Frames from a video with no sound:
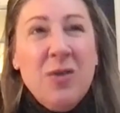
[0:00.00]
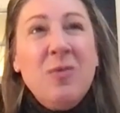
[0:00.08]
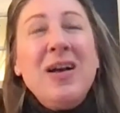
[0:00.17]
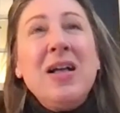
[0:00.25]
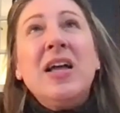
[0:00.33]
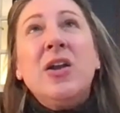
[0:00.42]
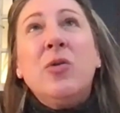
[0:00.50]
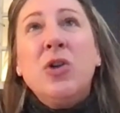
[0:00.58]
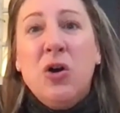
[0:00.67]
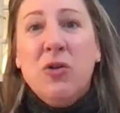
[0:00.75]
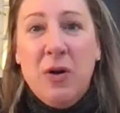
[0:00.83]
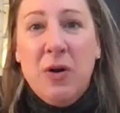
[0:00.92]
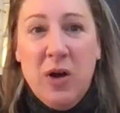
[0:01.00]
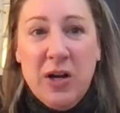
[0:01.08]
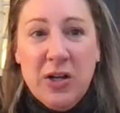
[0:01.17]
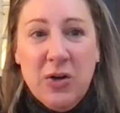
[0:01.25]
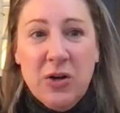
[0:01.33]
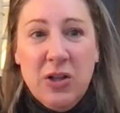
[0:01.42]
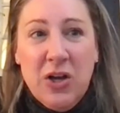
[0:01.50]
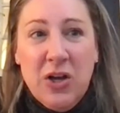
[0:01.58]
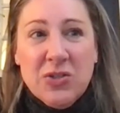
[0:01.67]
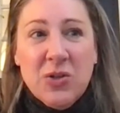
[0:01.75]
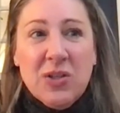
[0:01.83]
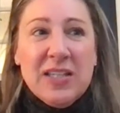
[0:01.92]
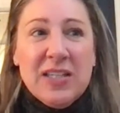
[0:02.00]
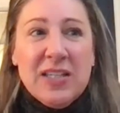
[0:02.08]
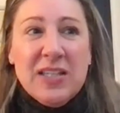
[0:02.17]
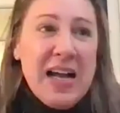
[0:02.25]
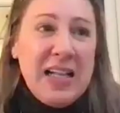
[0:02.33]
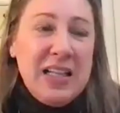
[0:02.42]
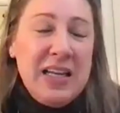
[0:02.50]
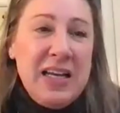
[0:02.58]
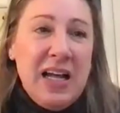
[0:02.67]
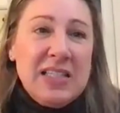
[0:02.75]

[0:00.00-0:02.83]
Well, I don't know if I want to go to law school exactly.